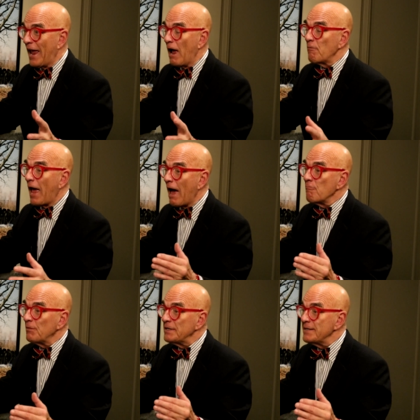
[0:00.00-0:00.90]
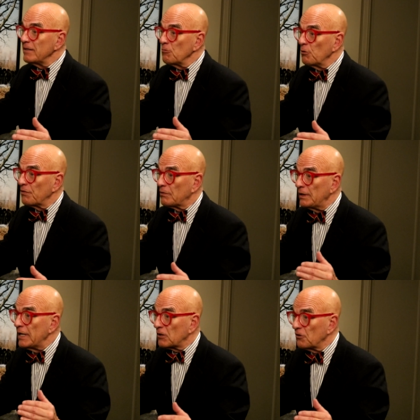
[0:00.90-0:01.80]
and we haven't been dealing with the
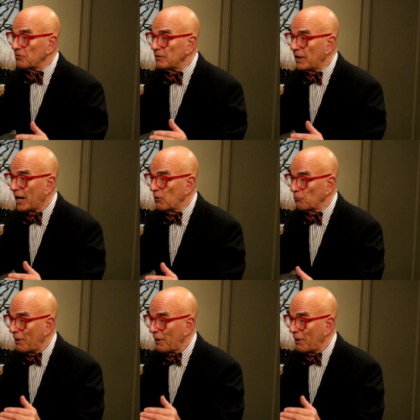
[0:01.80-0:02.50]
nickels and dimes?